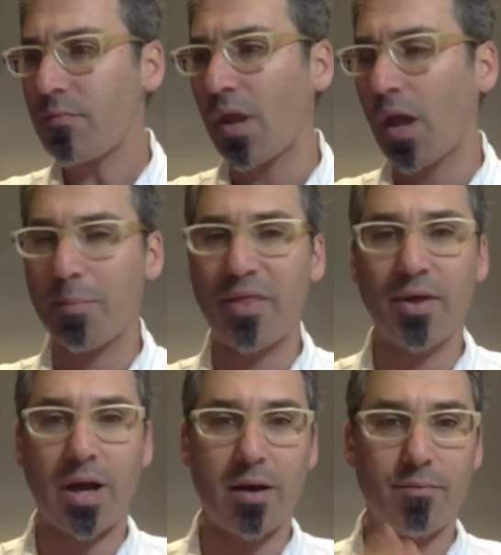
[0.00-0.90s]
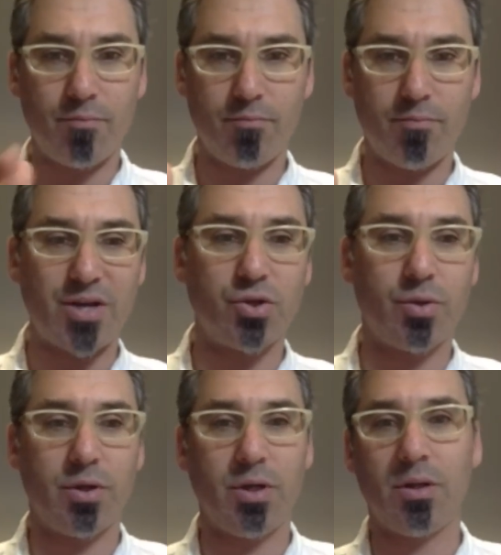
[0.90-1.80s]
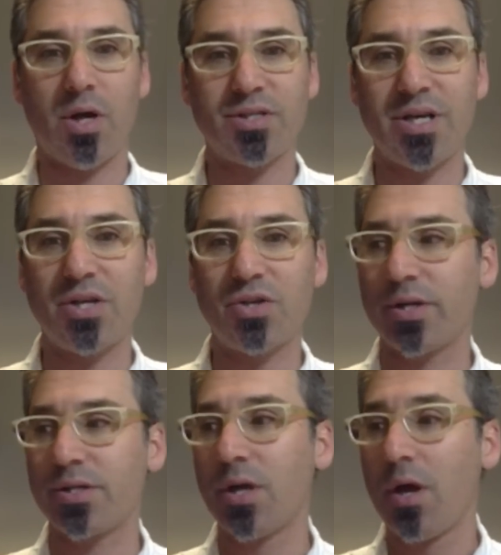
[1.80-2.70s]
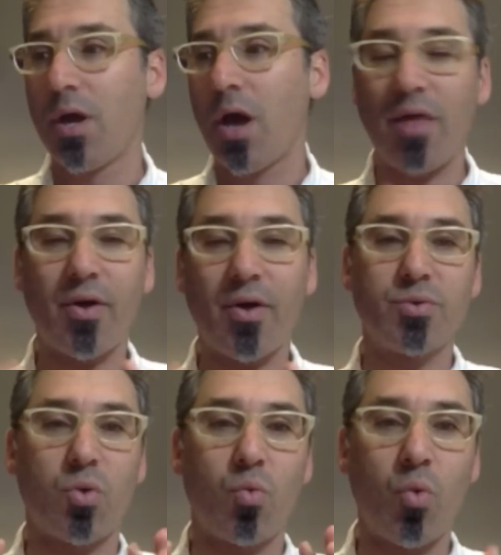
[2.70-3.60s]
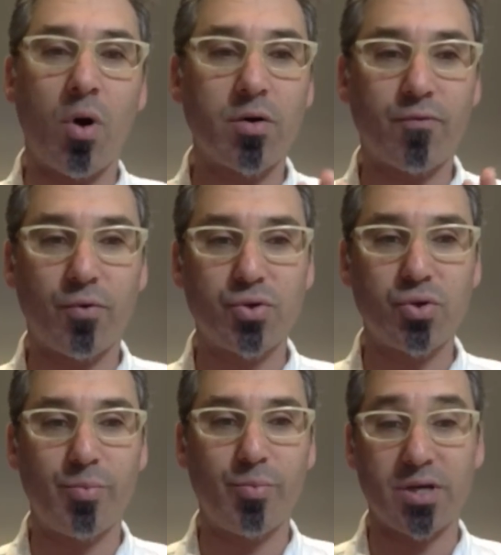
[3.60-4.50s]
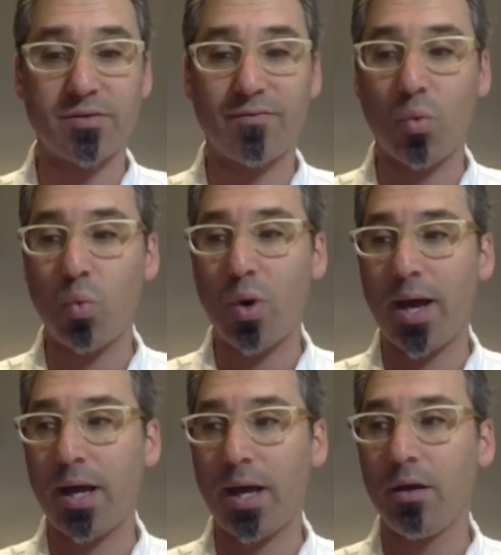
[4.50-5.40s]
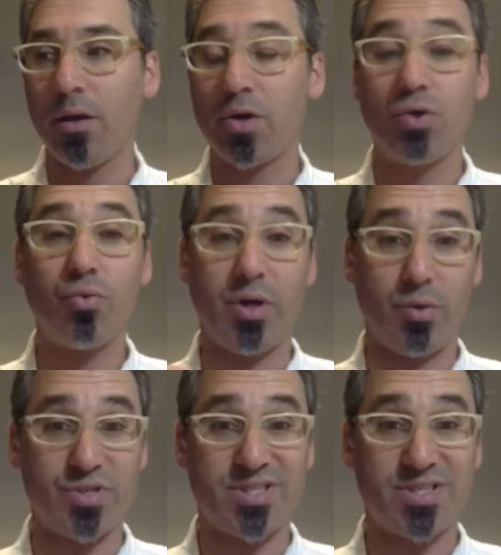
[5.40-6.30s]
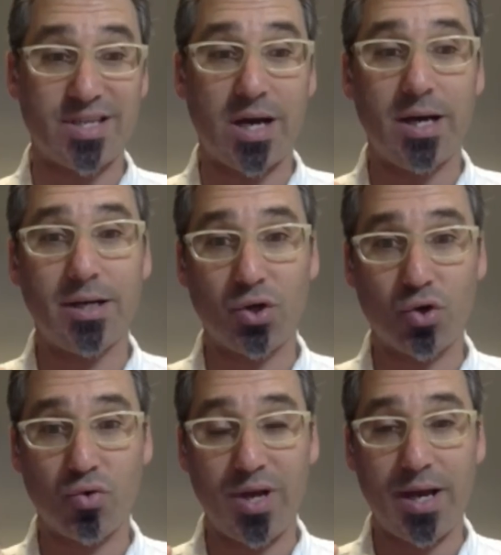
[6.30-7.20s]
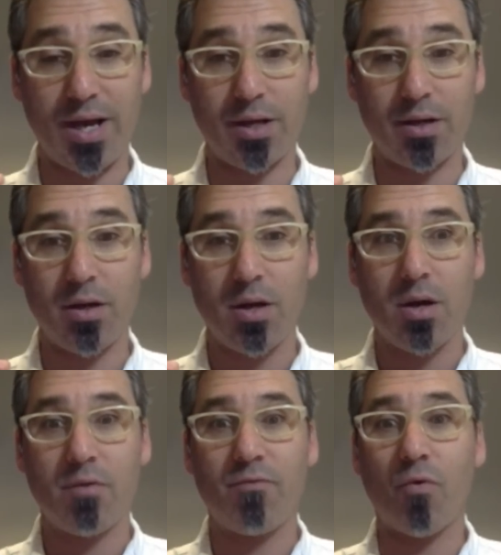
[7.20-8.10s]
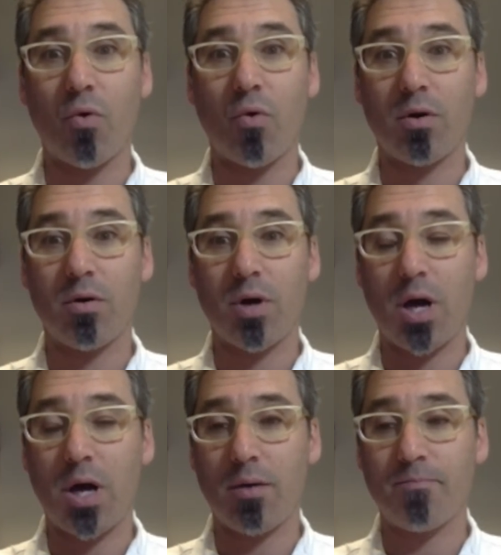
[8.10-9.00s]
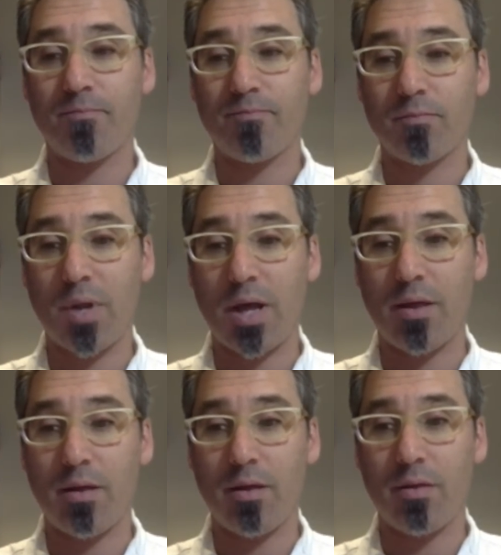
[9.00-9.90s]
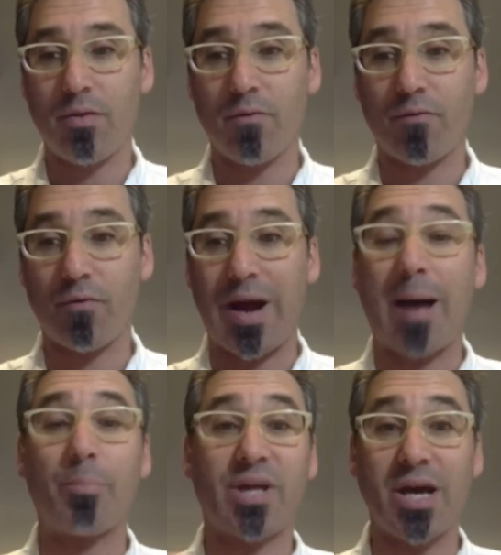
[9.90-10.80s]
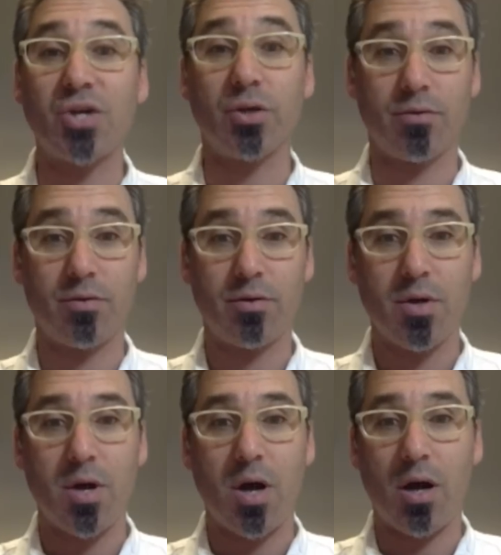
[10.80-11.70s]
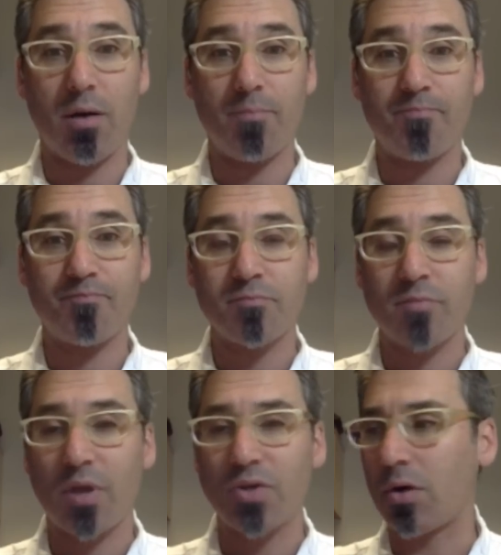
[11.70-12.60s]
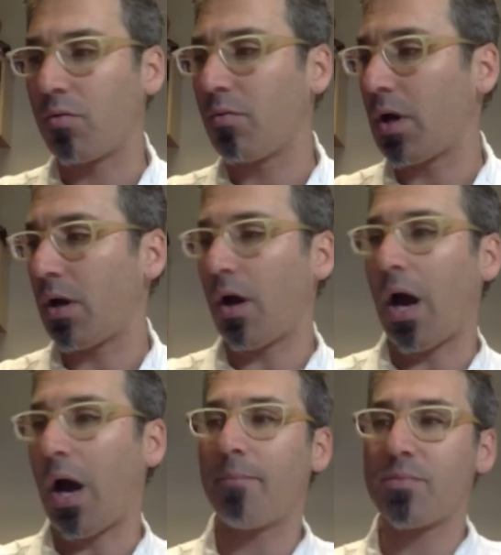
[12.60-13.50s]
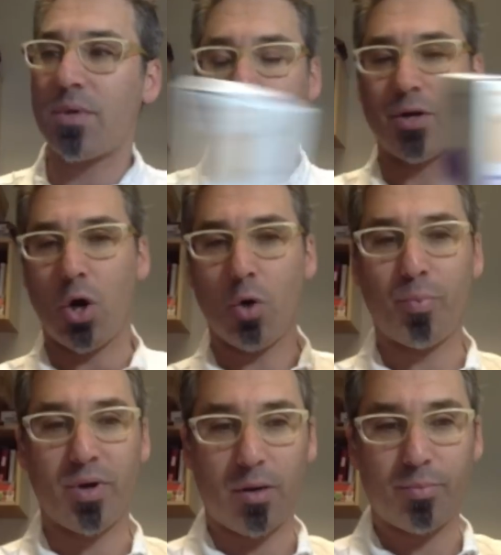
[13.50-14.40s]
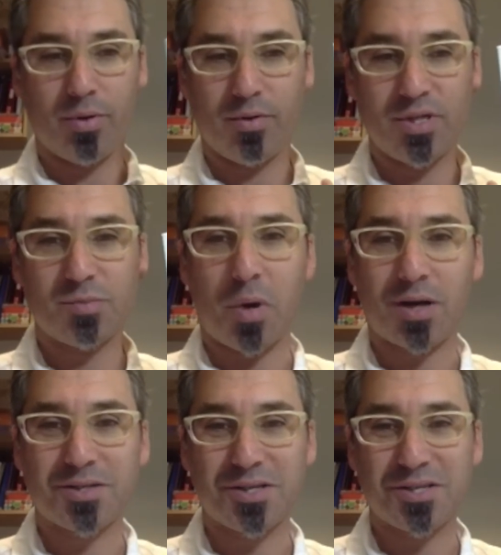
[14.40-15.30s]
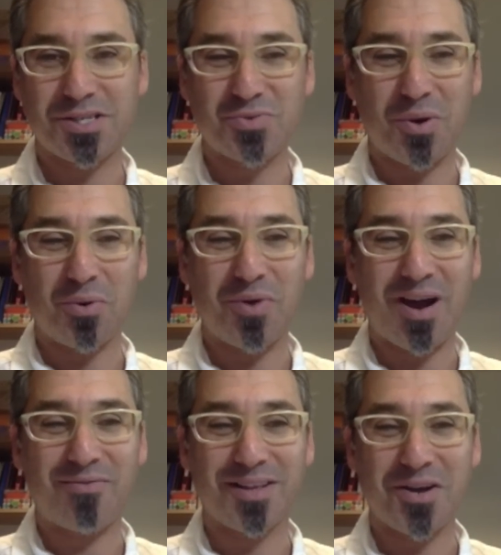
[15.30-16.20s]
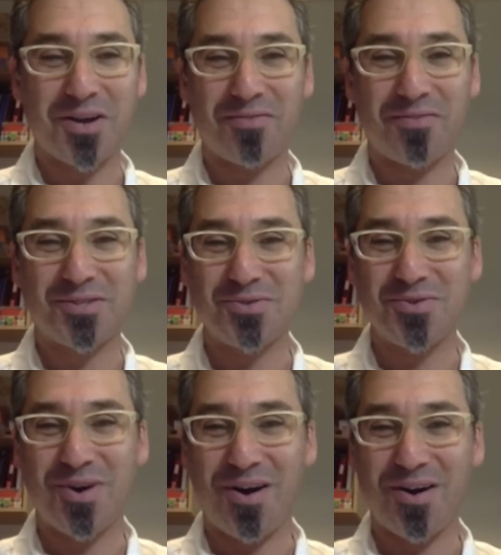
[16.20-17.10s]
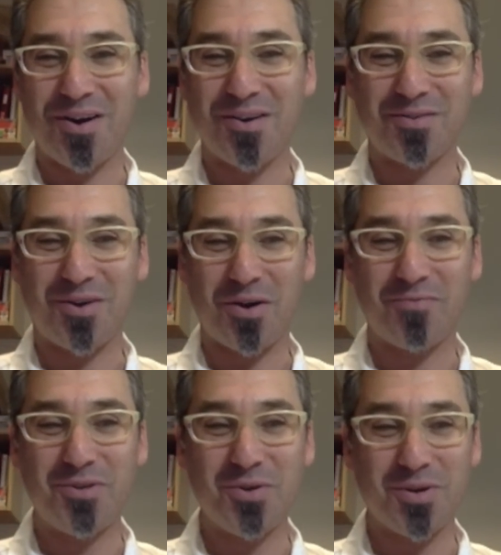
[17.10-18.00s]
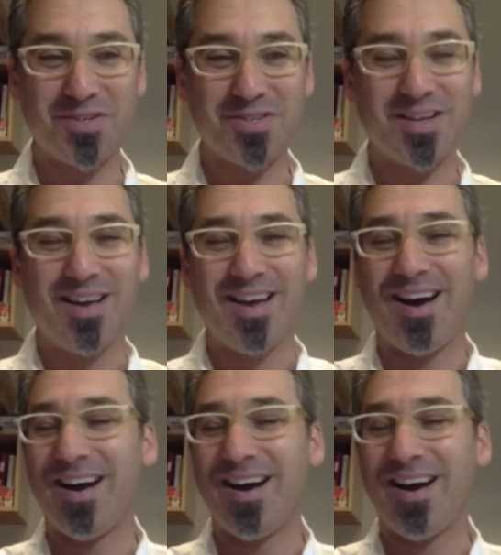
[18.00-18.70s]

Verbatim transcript: I think I'd met you in Los Angeles. I thought it was a wonderful tool because of the way it was designed and created for application. So I'm not going to open up this box because this is what we're raffling off to our viewers. Sure.